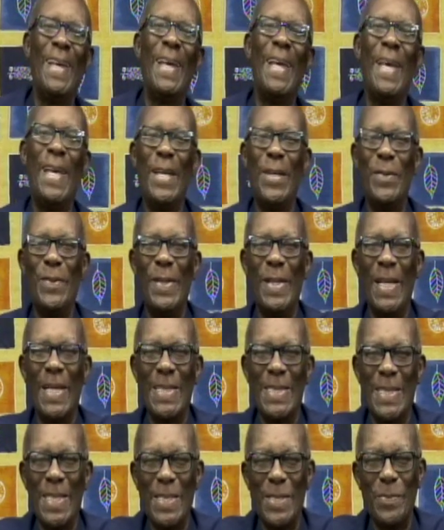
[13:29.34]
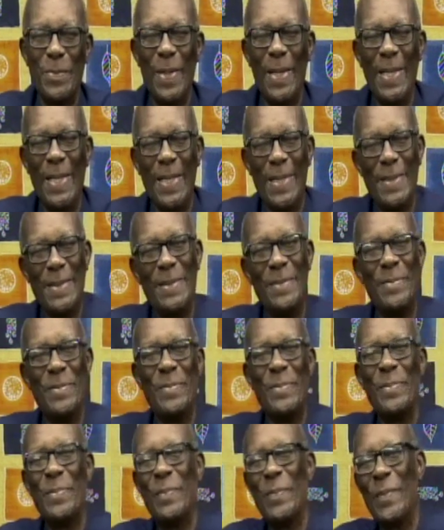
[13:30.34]
Anyway, that's just by the
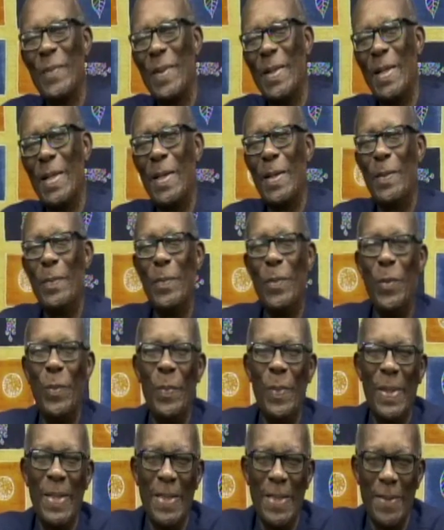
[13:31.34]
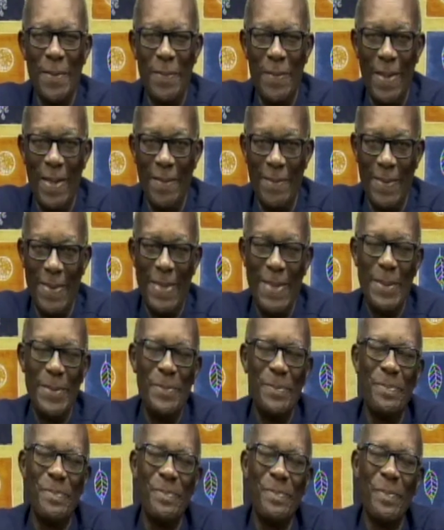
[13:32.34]
moment of levity.
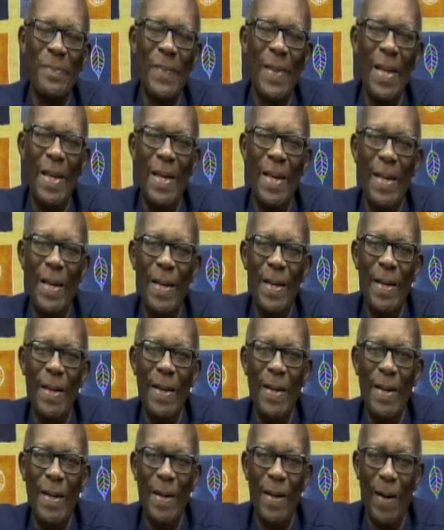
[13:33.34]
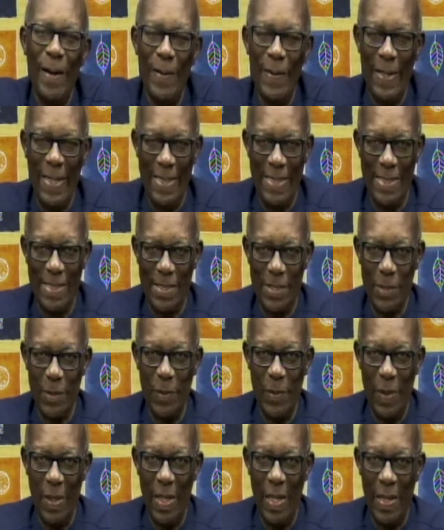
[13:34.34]
All right,
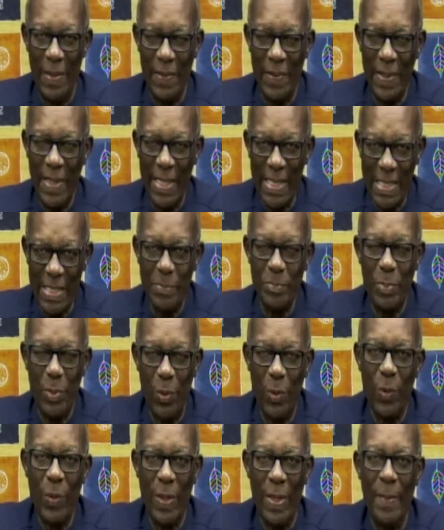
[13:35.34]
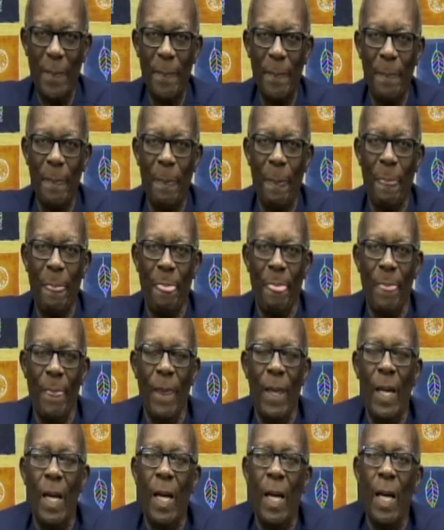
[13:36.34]
so on this program,
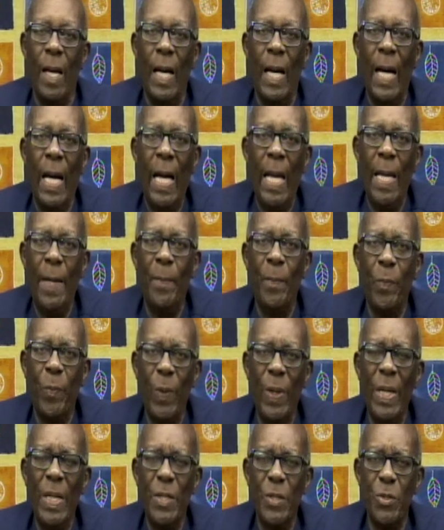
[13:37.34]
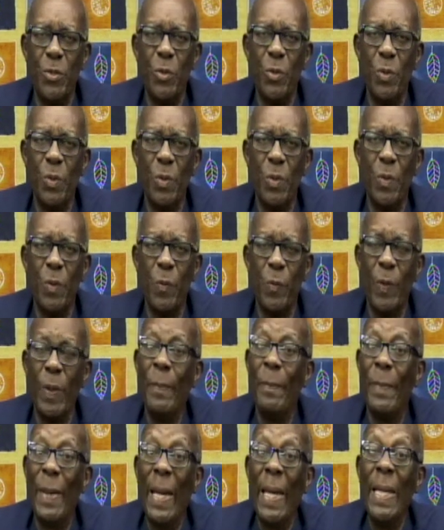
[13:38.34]
I am going to
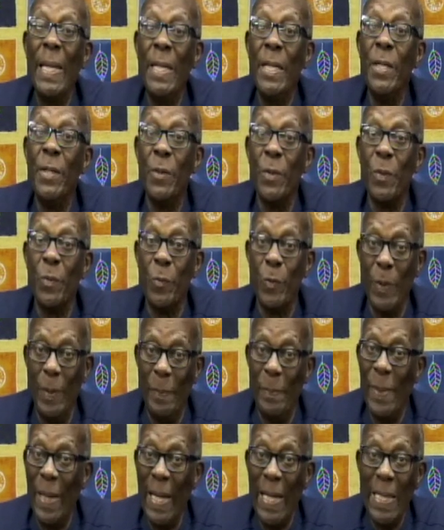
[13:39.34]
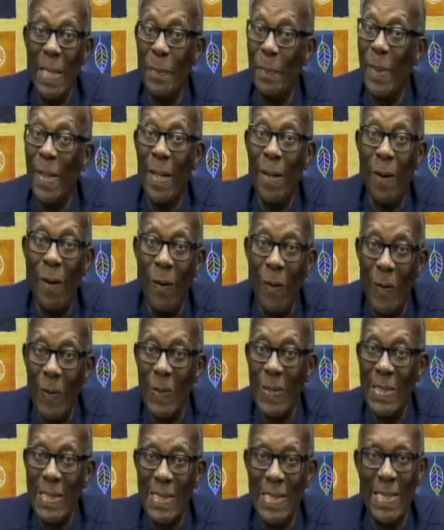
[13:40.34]
remind
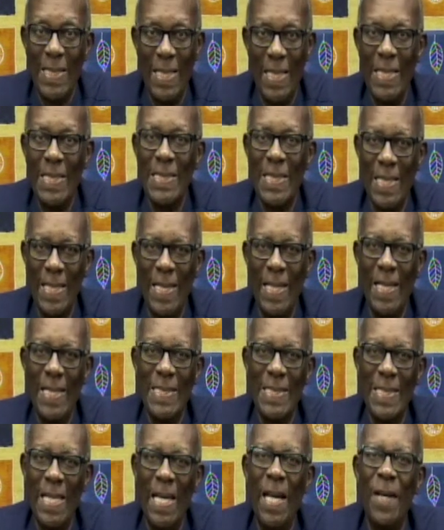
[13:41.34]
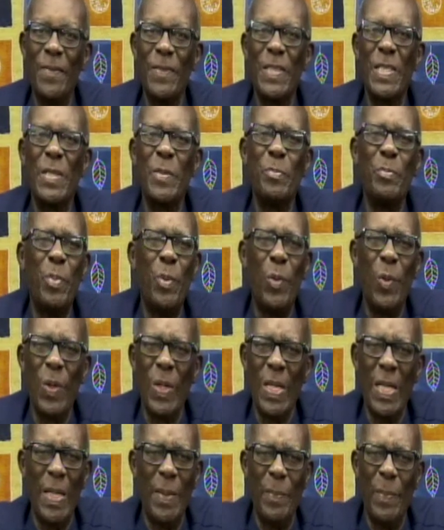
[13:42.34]
because these are things I have
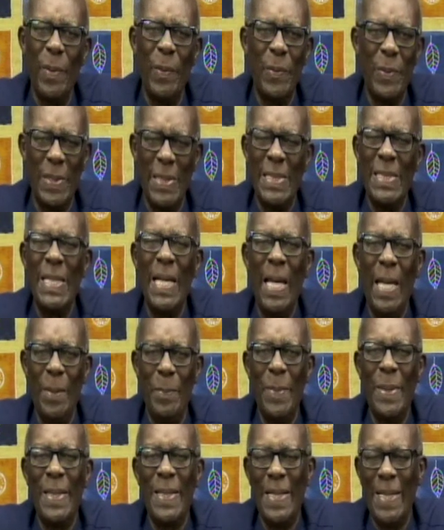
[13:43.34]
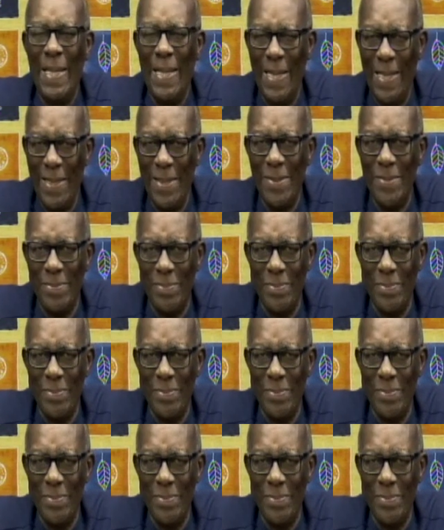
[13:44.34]
spoken about time and again.